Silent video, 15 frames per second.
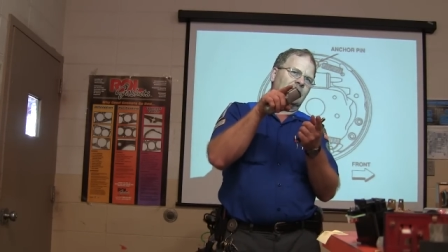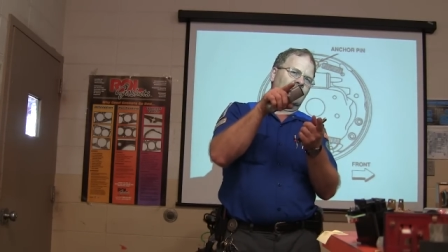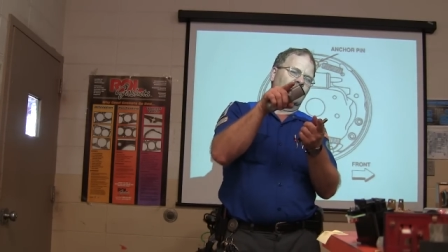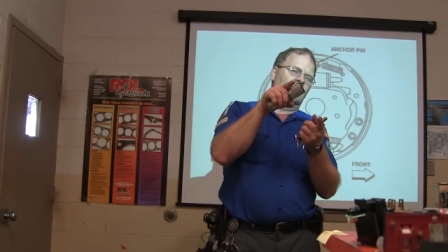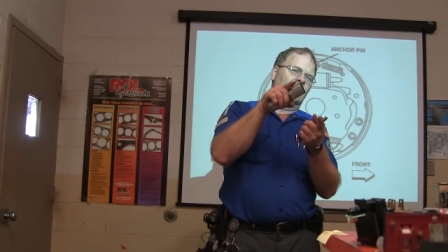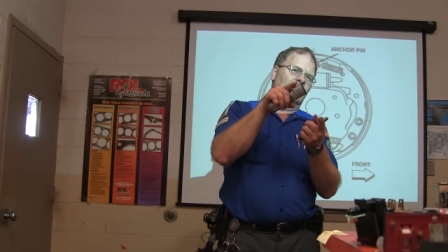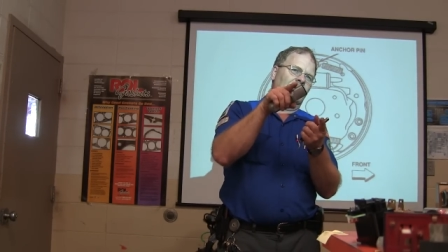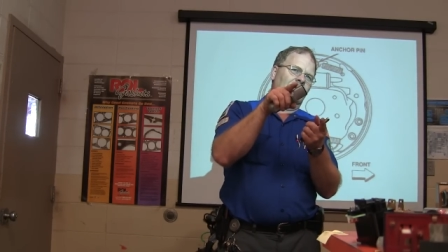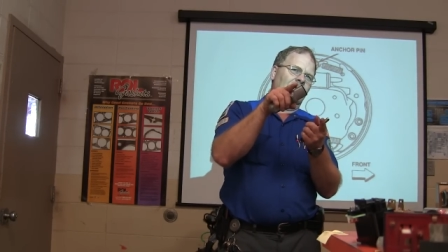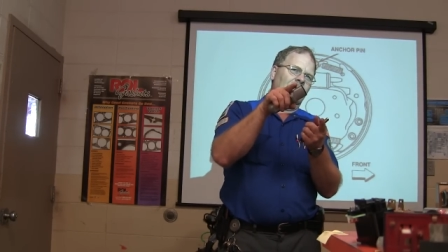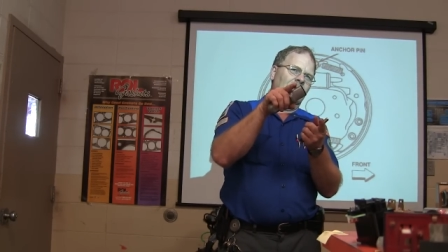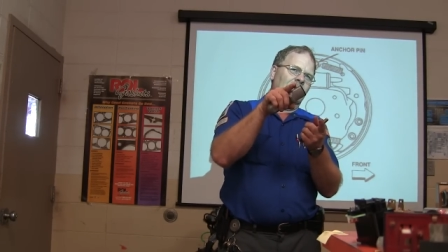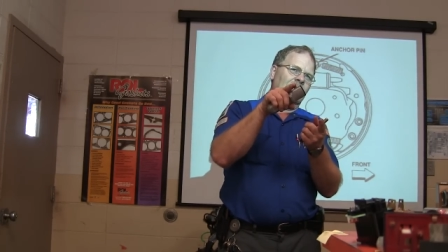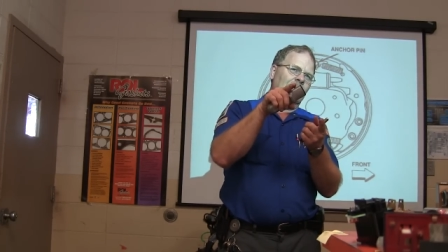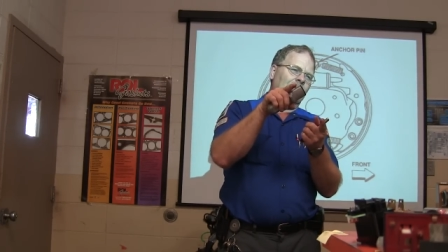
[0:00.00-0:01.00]
you screw a little
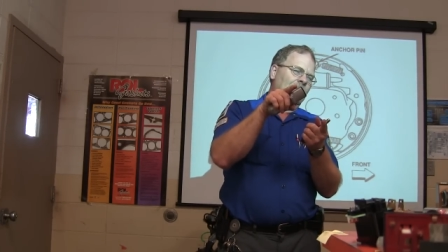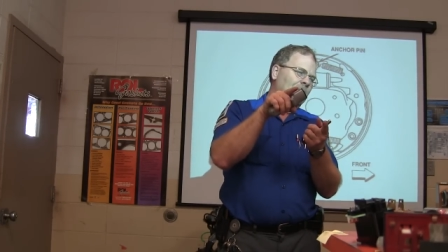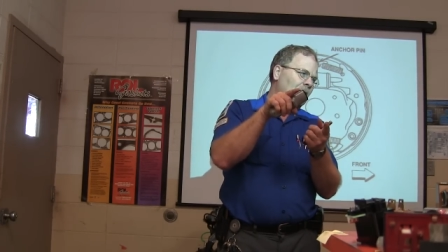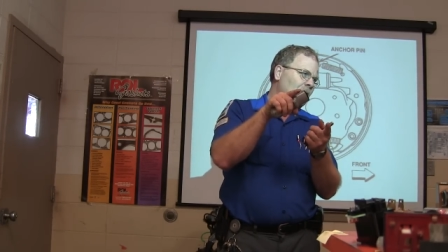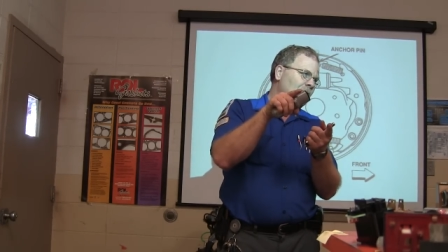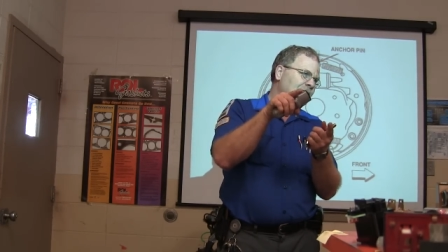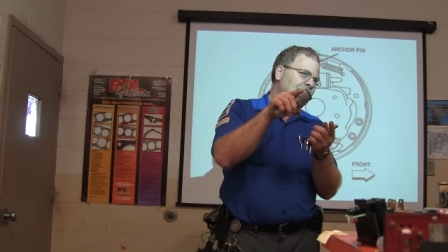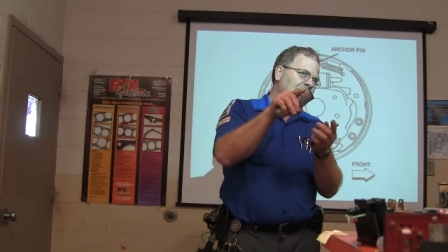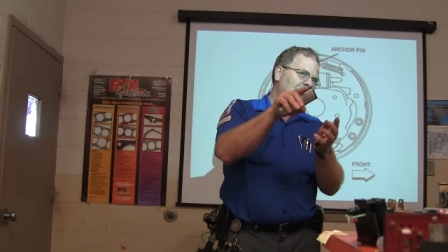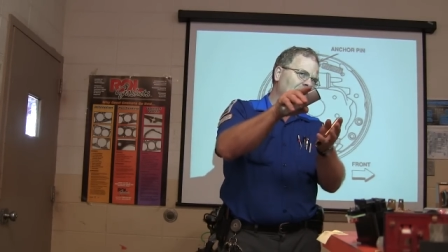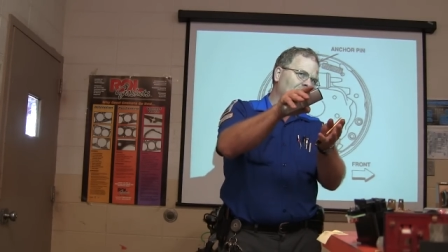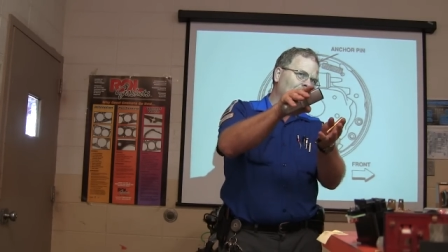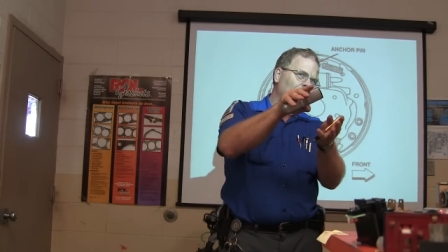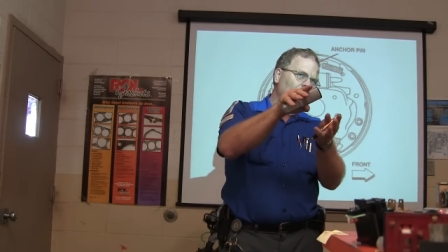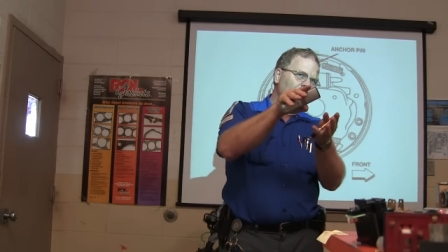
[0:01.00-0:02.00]
couple of bolts in
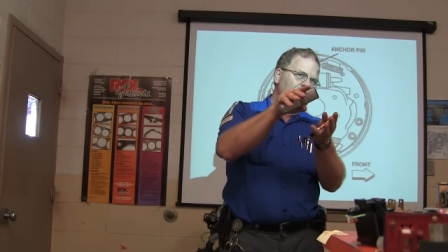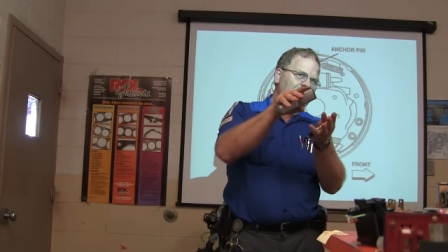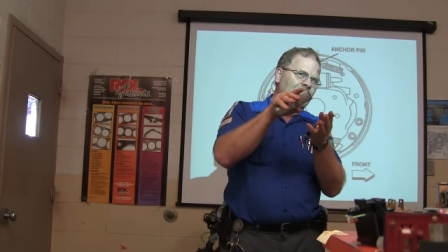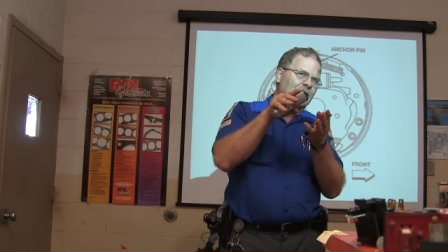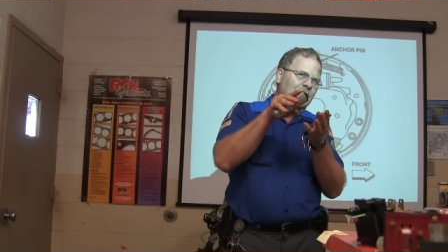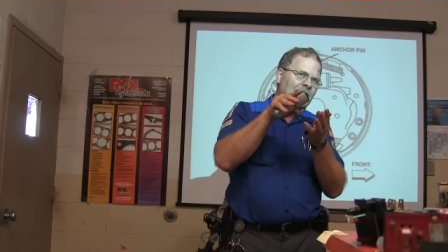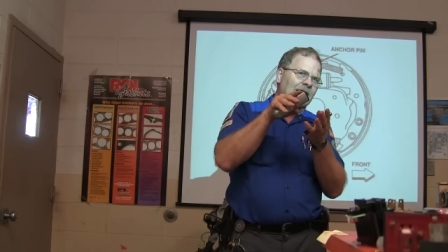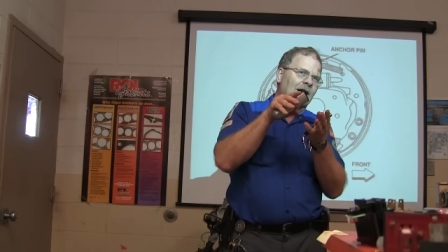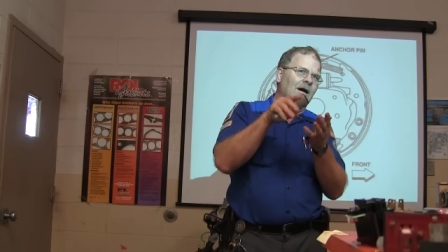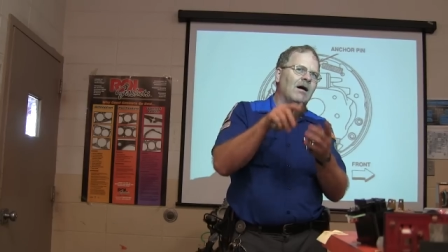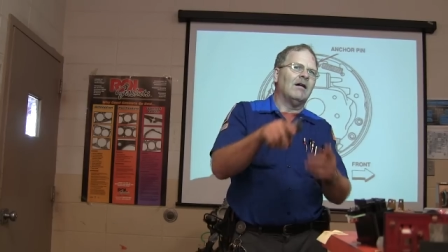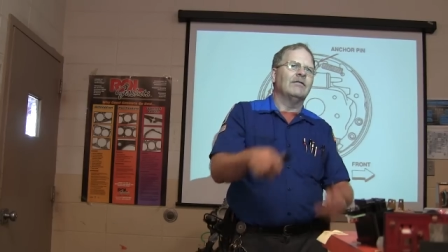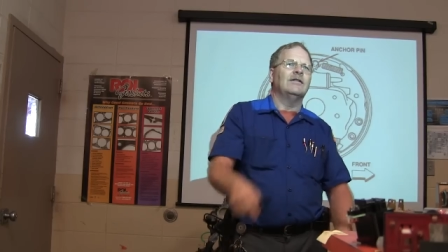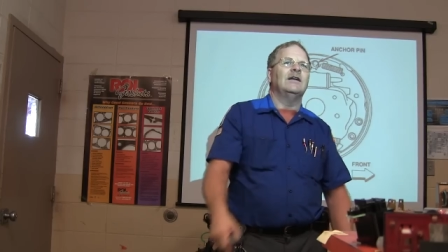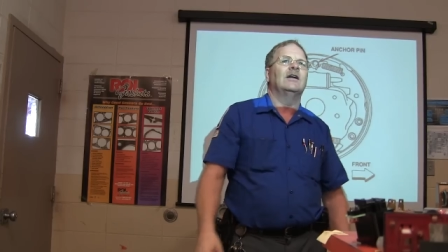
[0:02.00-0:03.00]
there to push that thing
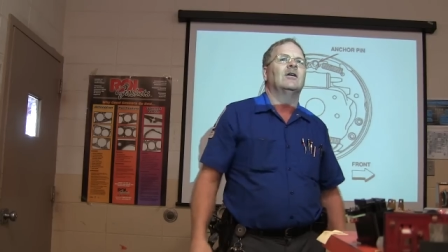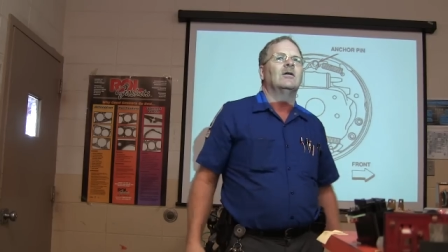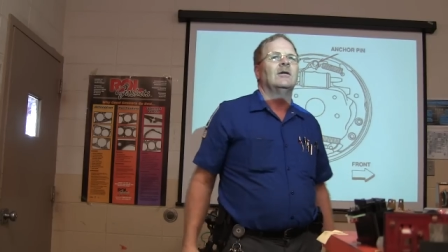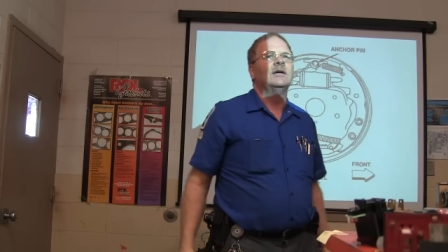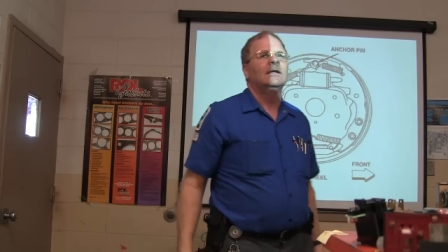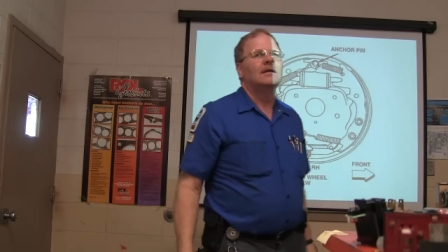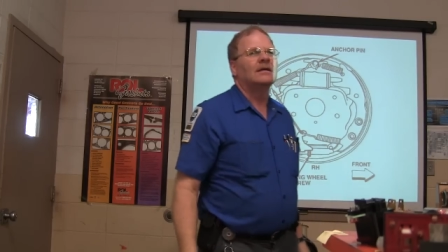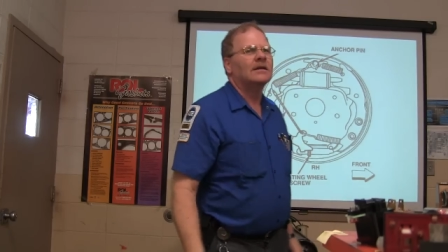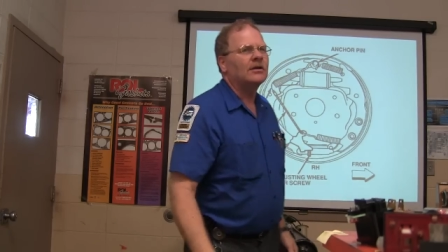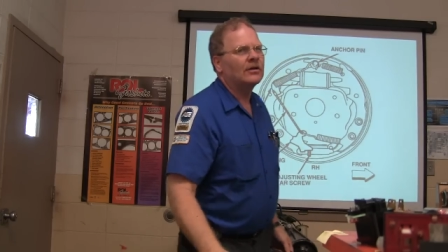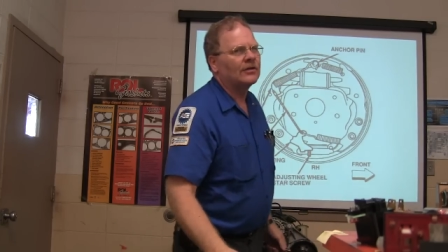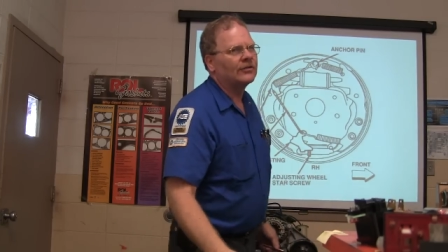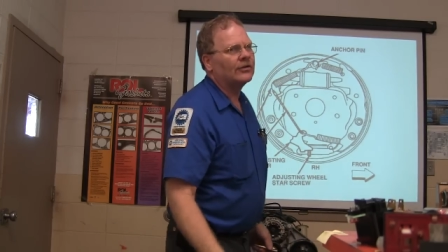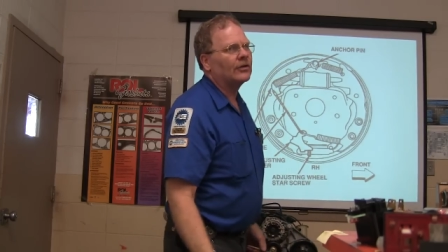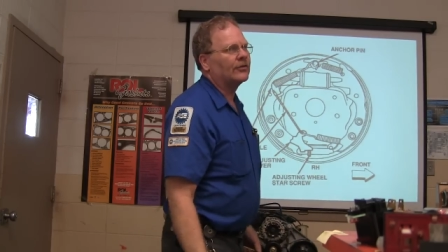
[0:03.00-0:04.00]
off, you know. You
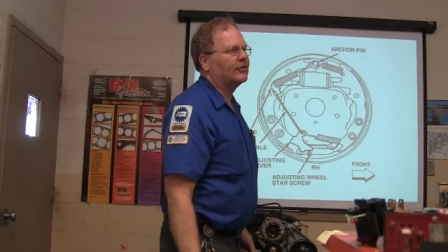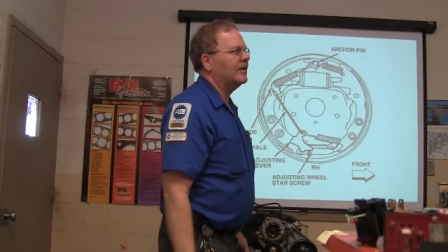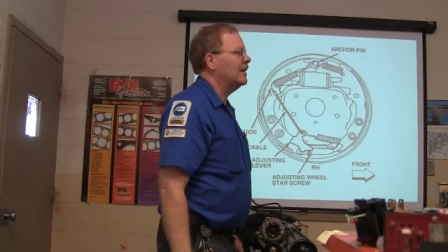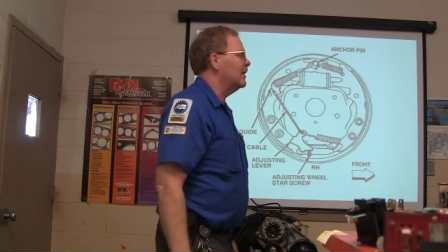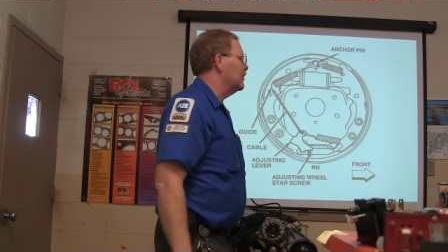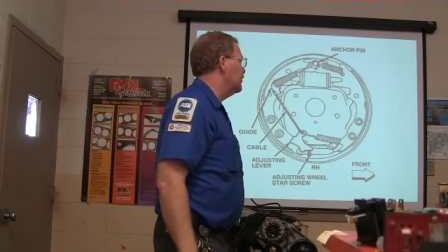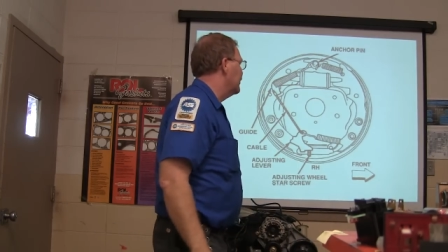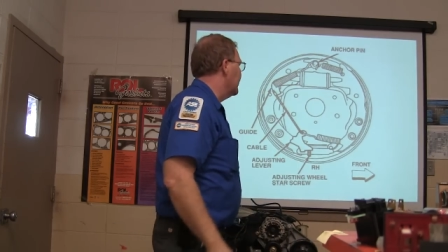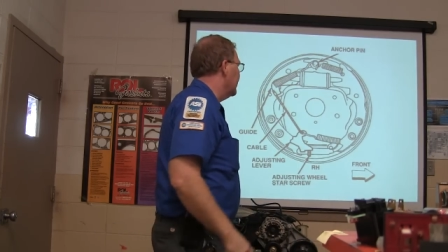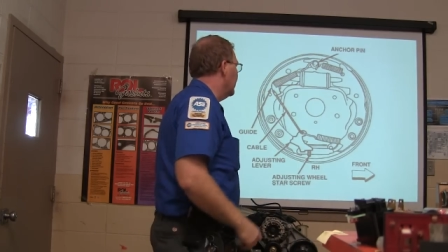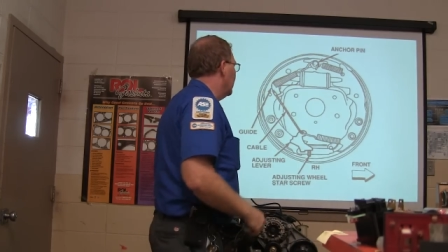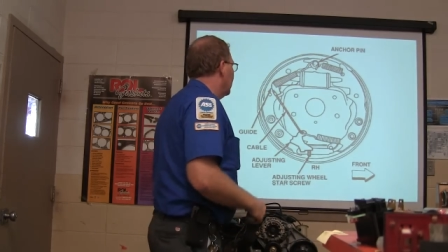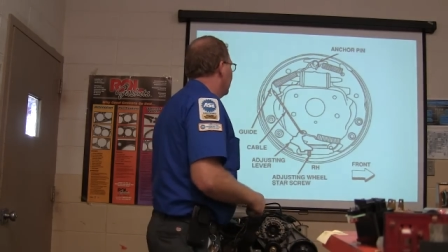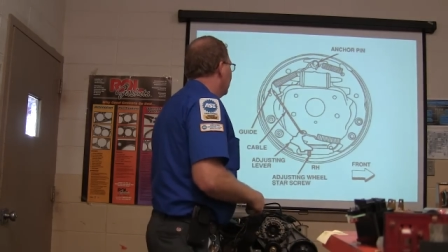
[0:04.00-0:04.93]
can still see those too.